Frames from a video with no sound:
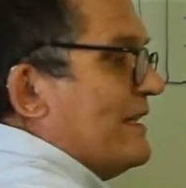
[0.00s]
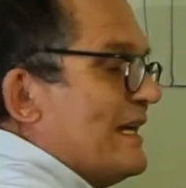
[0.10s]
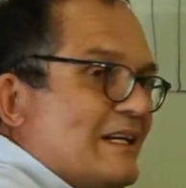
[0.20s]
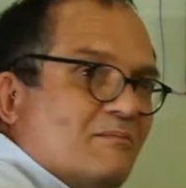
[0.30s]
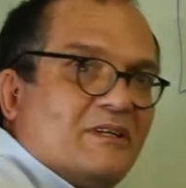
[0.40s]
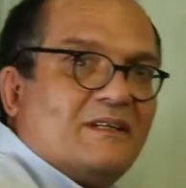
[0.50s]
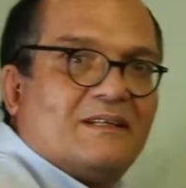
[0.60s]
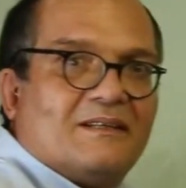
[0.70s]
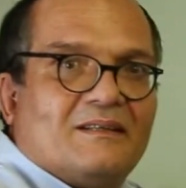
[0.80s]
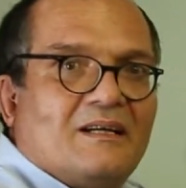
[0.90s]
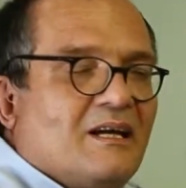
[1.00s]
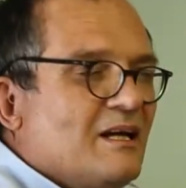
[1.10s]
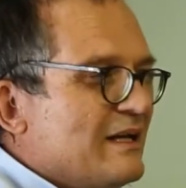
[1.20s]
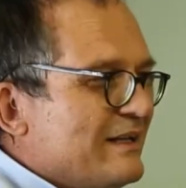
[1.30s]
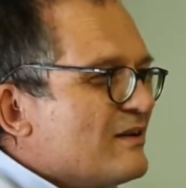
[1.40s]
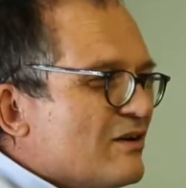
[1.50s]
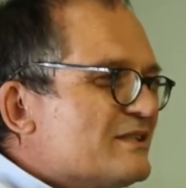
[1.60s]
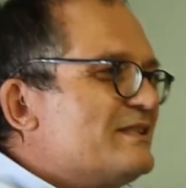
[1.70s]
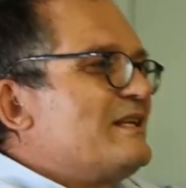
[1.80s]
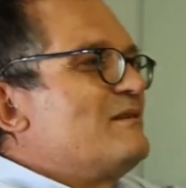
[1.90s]
the element. It
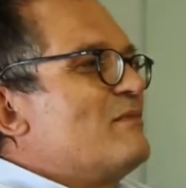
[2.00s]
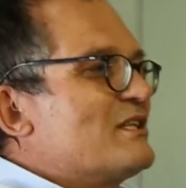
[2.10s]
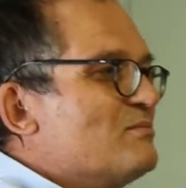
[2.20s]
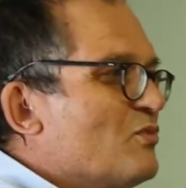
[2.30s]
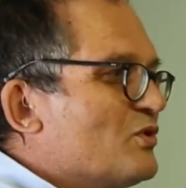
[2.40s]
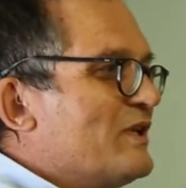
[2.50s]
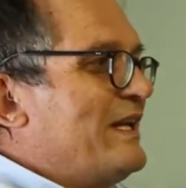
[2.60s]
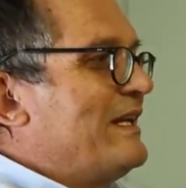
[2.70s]
can't steer it much more than